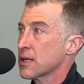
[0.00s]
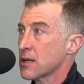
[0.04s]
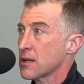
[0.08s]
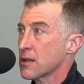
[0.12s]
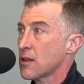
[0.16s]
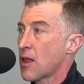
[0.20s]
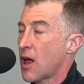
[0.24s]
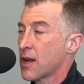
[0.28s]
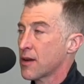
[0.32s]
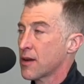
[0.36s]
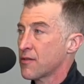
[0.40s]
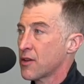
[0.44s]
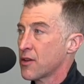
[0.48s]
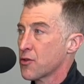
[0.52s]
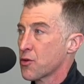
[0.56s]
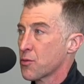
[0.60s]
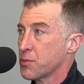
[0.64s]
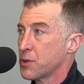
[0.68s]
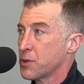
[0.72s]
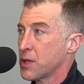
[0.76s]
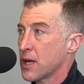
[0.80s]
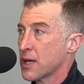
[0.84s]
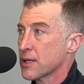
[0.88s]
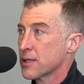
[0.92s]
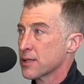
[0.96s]
a lot of other
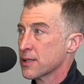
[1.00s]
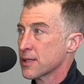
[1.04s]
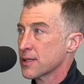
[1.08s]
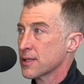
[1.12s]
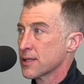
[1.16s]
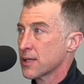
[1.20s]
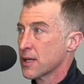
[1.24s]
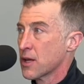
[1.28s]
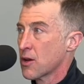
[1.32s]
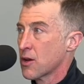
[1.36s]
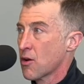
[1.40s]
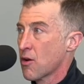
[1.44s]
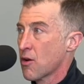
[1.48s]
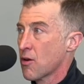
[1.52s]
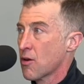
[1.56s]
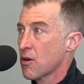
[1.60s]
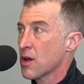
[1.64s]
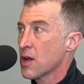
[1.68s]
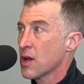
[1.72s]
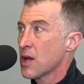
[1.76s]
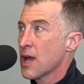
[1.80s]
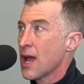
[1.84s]
places here.